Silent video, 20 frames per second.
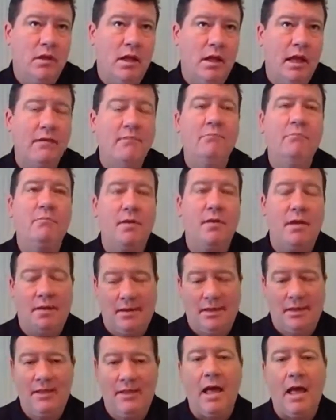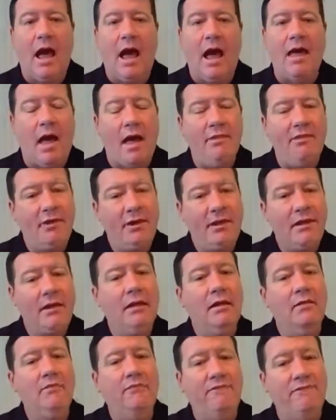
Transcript: and I, I, think give